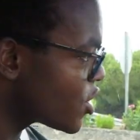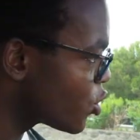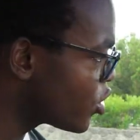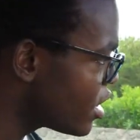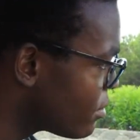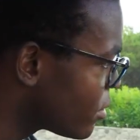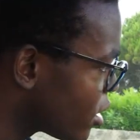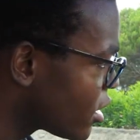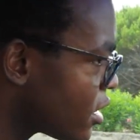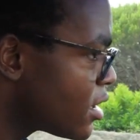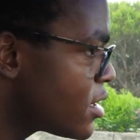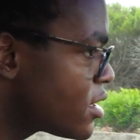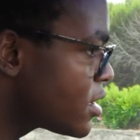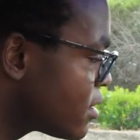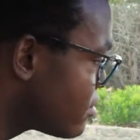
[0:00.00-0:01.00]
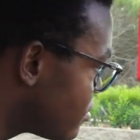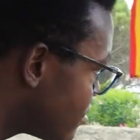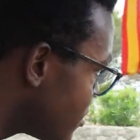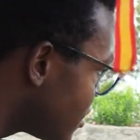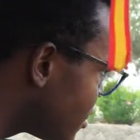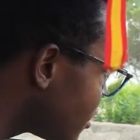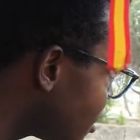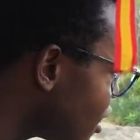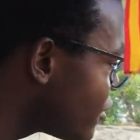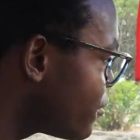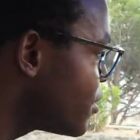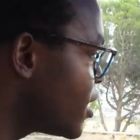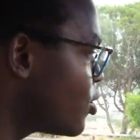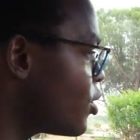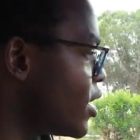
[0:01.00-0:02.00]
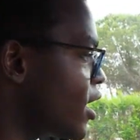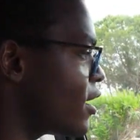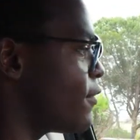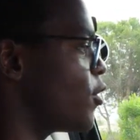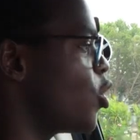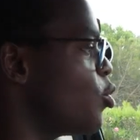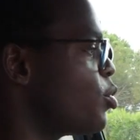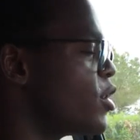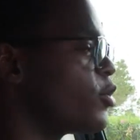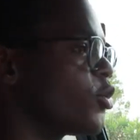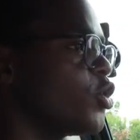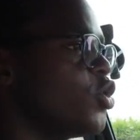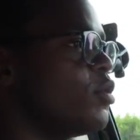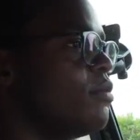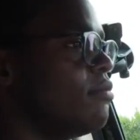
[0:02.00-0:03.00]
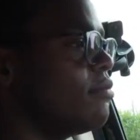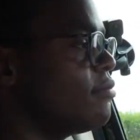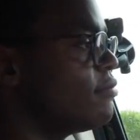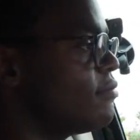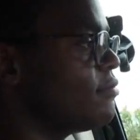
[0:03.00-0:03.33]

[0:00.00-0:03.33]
as we merge. Thankfully, we have open room.